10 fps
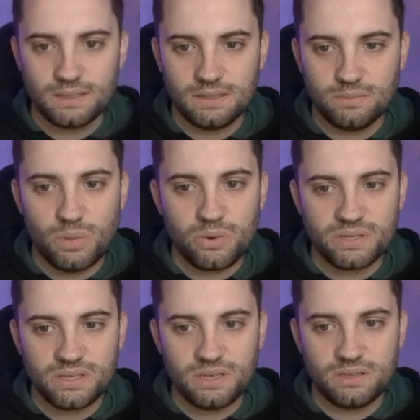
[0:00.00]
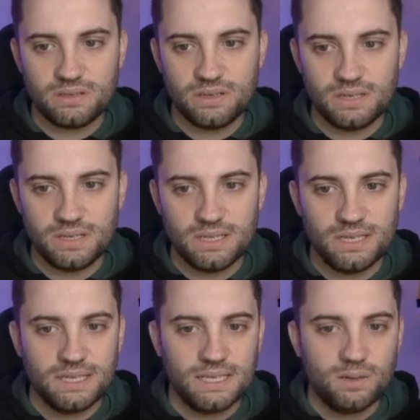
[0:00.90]
Morrison.
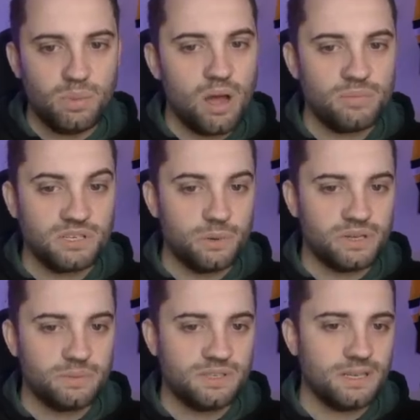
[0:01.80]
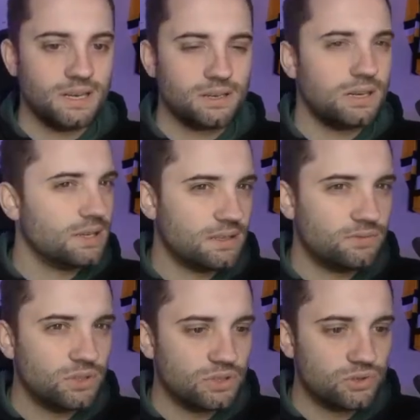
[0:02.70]
Palmer's nowhere to be seen, actually, because I've
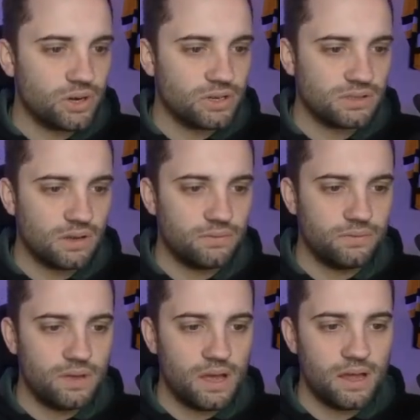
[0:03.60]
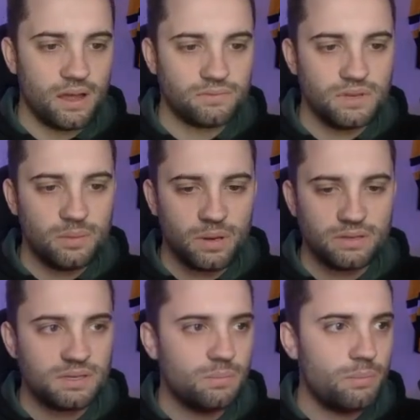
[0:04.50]
took the strikers off near
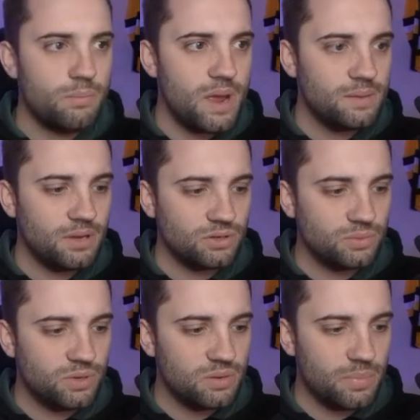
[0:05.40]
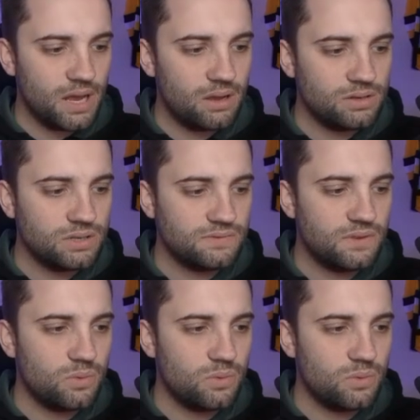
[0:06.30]
post. Maybe I should put him back on just for the